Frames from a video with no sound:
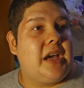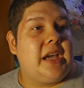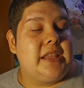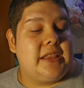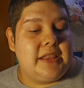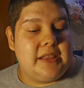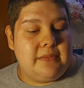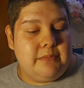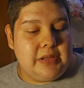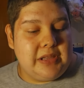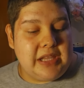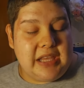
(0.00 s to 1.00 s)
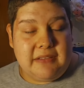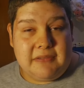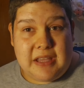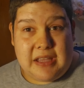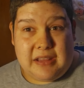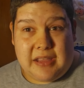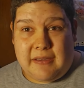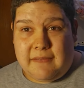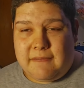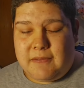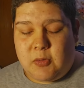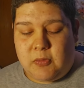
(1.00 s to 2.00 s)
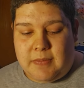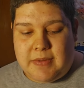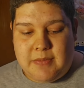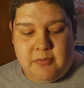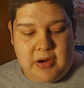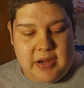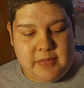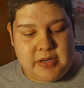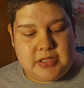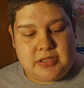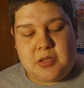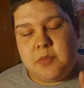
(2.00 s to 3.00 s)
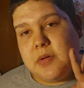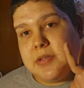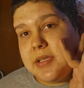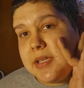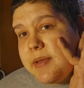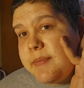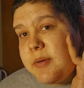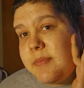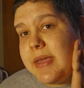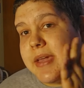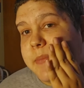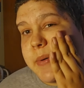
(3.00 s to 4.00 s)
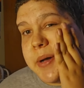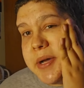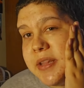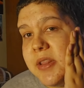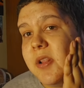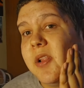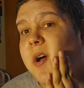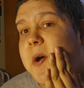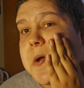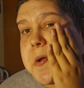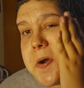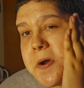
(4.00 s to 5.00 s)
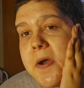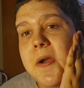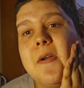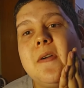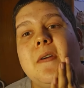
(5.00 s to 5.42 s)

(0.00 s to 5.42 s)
I believe that like gripping primers are supposed to keep your makeup on longer.